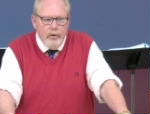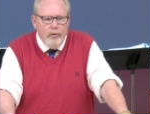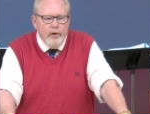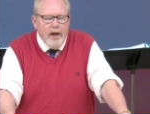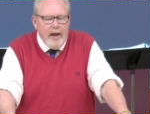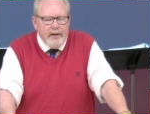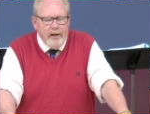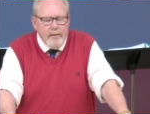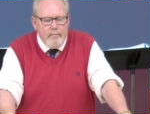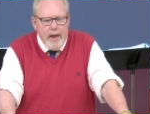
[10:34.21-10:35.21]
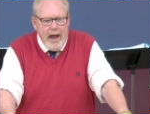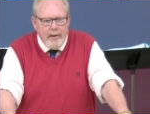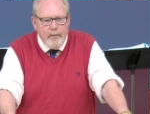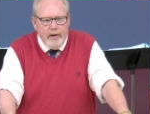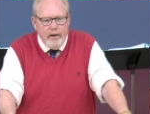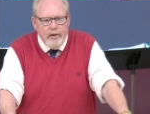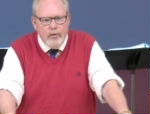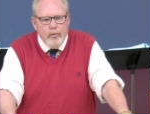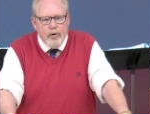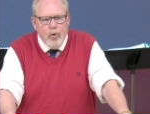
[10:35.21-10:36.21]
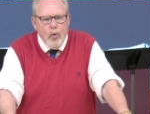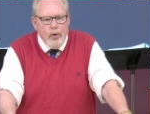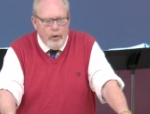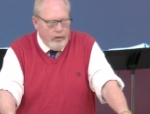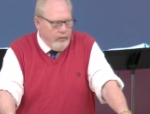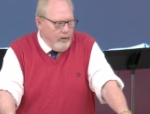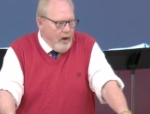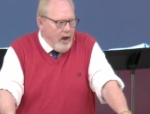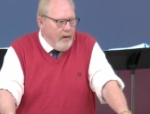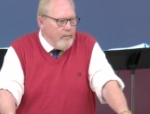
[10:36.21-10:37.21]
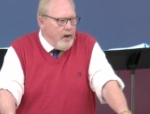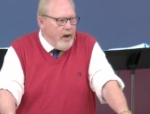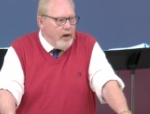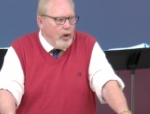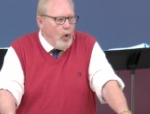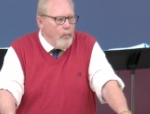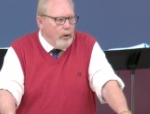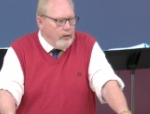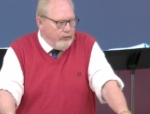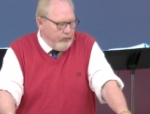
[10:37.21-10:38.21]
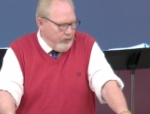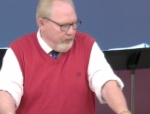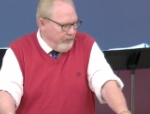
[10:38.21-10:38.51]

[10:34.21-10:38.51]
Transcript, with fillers: You're not going to back me into a corner. I'm not a globalist.